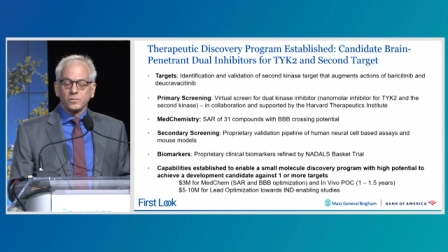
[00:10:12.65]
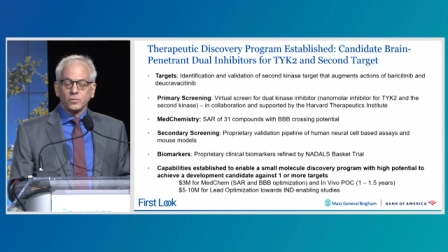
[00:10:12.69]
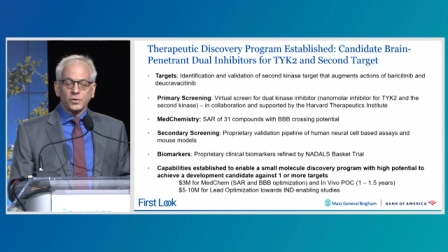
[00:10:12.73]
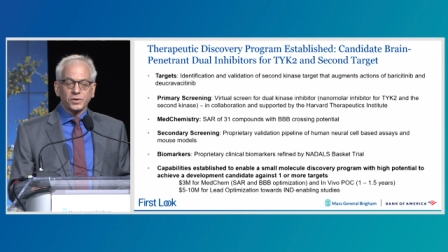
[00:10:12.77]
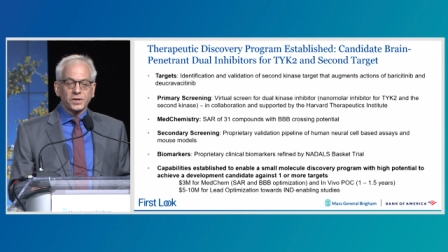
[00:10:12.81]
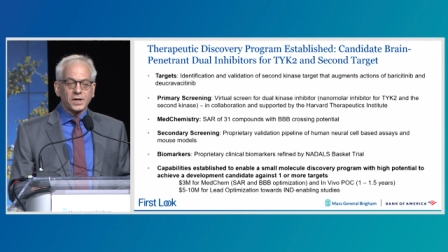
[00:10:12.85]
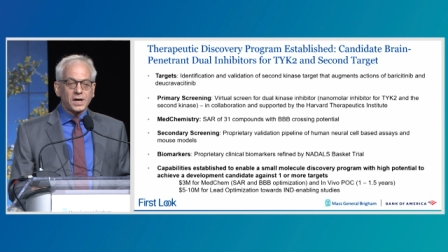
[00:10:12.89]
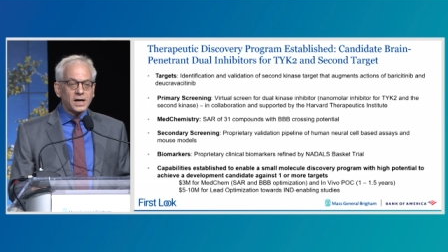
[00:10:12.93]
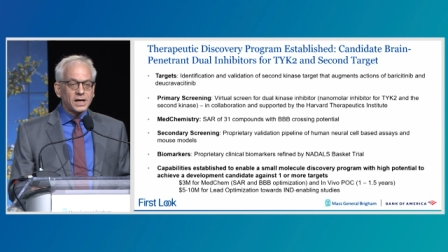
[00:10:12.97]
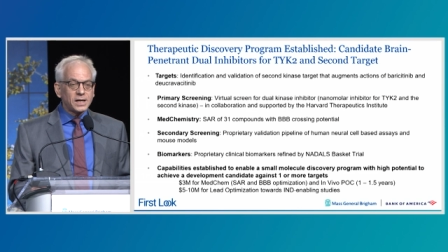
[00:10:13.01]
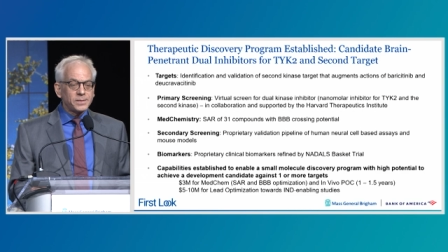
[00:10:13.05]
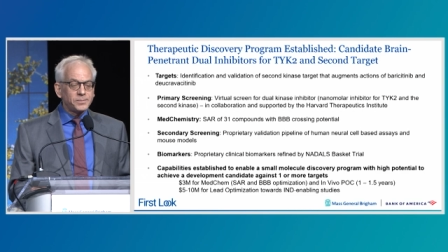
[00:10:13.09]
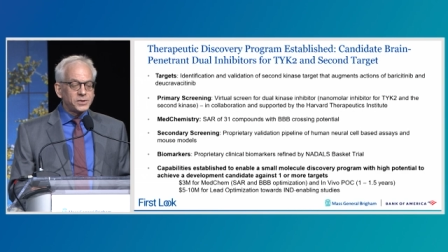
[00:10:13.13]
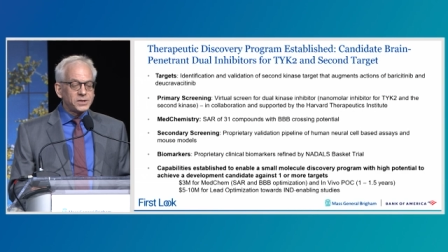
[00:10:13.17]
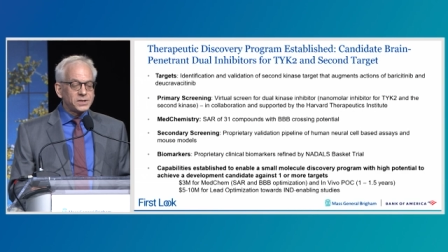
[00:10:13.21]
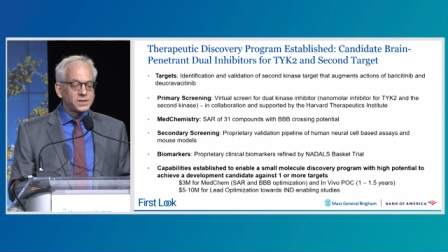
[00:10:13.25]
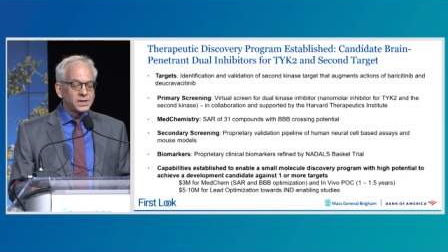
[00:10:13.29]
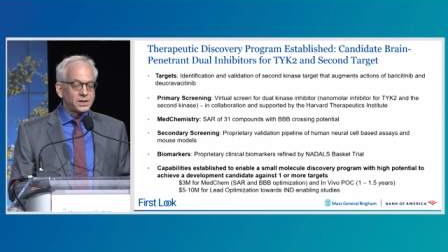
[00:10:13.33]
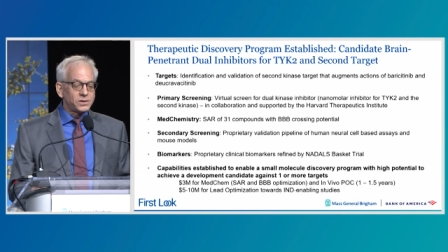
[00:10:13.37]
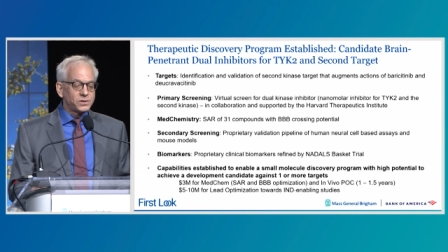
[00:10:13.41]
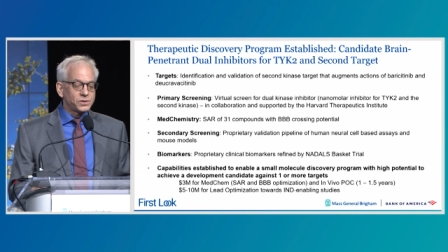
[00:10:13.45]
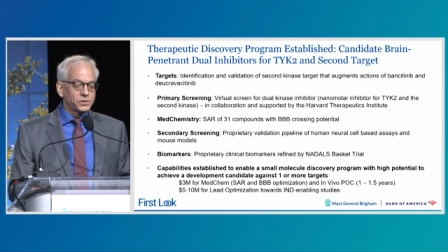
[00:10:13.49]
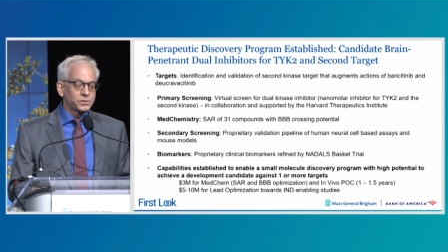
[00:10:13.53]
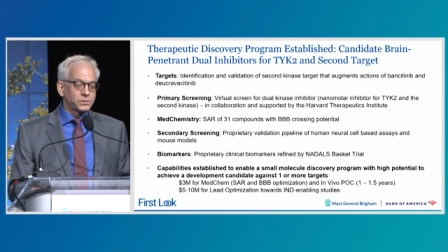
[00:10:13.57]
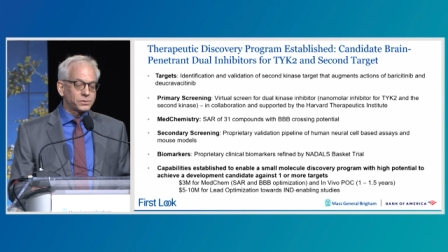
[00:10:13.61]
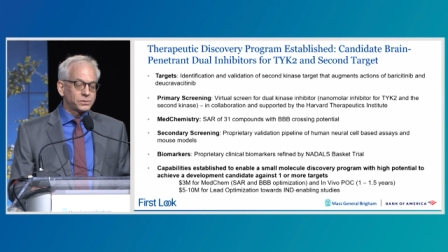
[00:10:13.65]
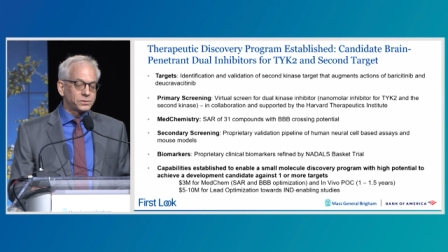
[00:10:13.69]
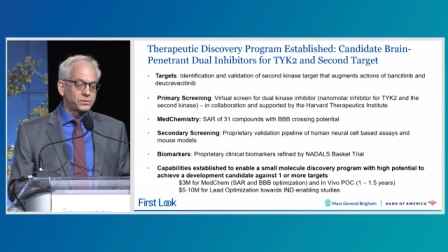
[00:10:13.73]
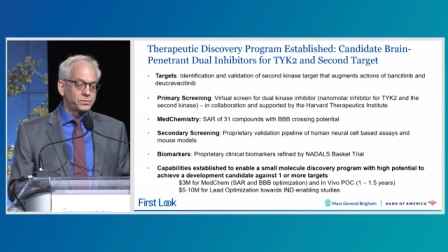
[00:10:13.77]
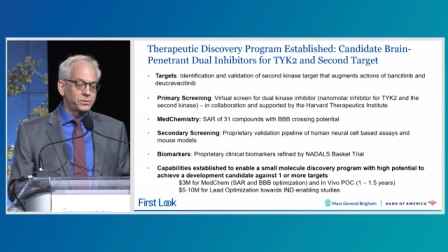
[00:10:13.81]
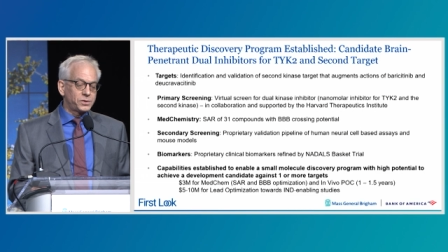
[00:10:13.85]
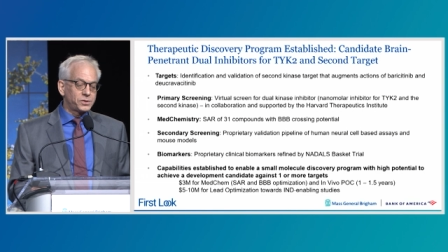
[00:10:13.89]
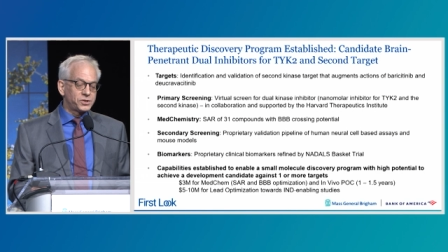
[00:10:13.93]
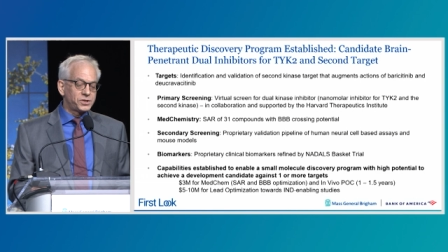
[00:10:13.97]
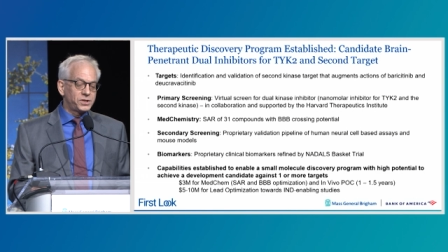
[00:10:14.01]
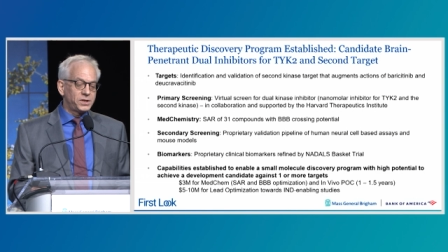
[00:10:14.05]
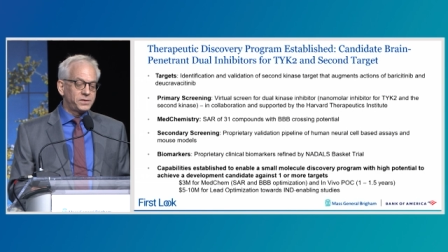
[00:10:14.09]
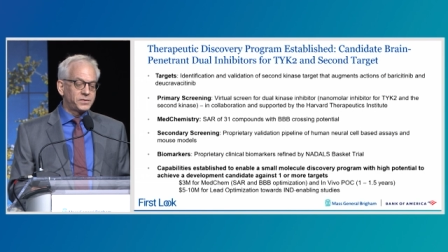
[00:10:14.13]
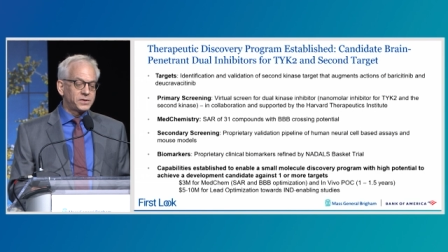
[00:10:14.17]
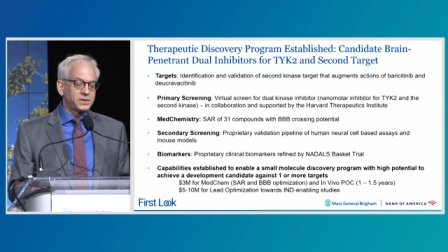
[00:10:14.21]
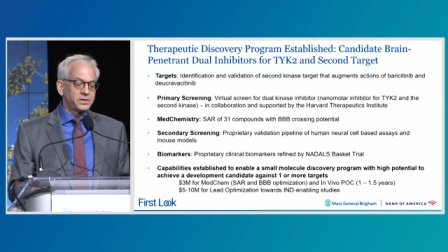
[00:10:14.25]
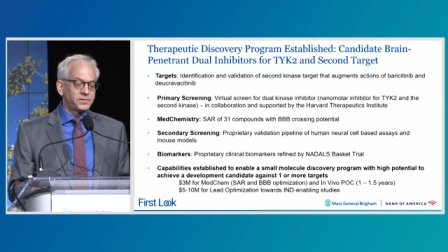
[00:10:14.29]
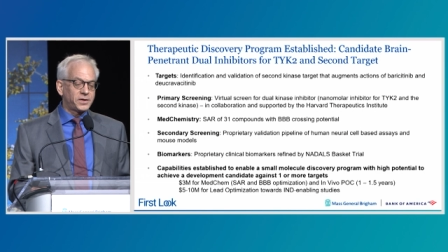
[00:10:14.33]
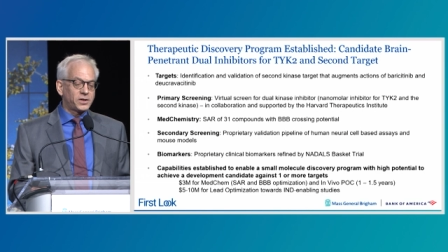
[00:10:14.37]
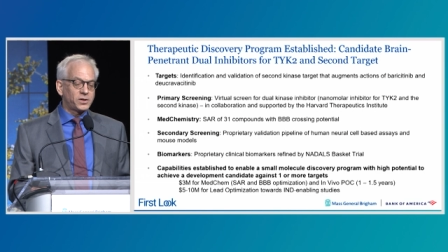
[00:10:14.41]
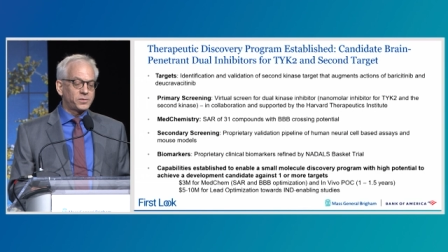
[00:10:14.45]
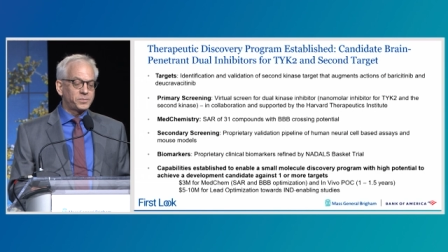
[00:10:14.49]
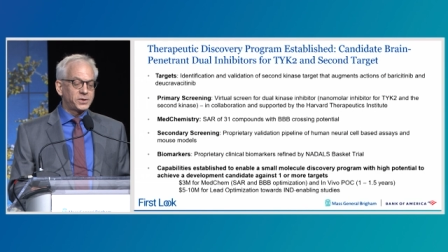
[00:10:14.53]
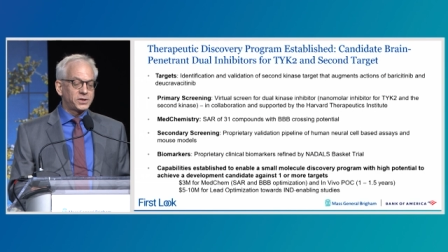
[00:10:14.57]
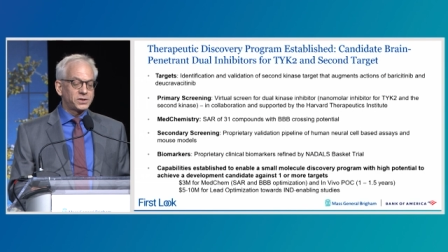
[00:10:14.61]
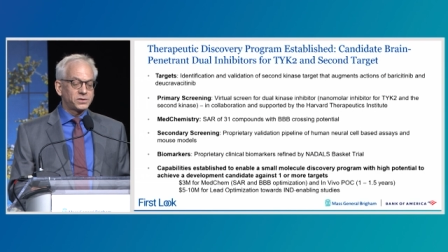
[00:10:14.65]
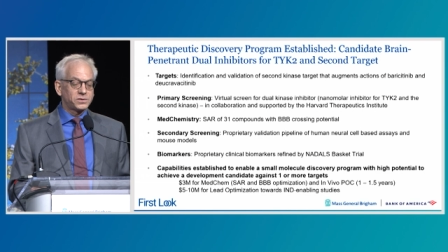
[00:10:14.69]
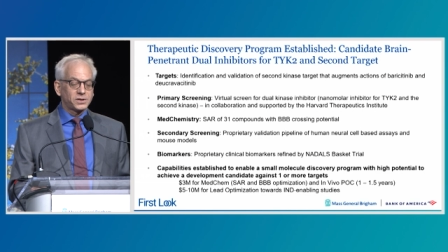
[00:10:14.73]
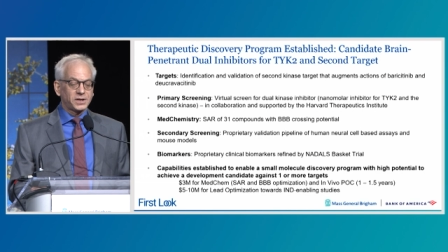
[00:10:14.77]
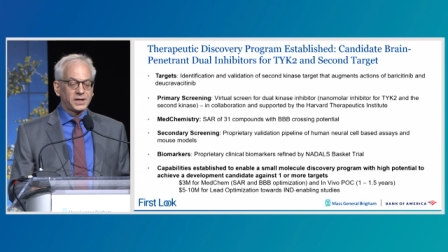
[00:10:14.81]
with a high potential to achieve a developmental